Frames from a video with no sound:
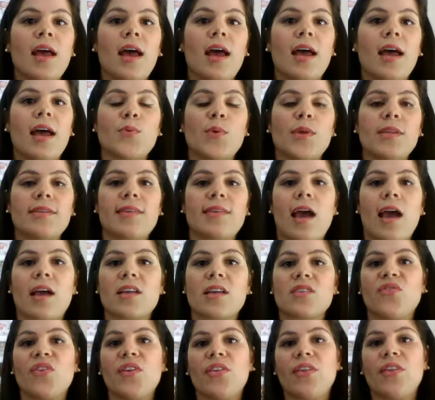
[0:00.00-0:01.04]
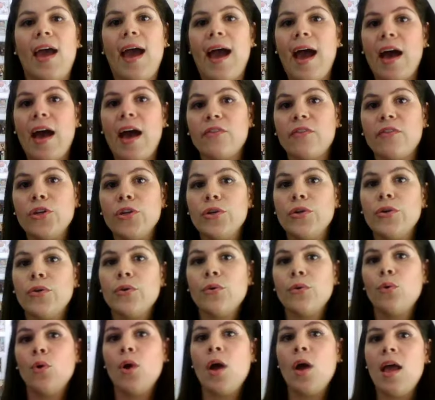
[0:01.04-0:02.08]
as well as Saks Fifth
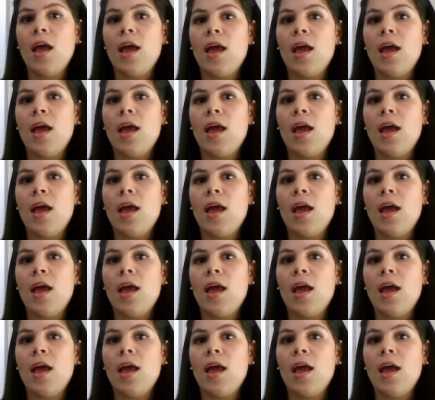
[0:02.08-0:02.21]
Avenue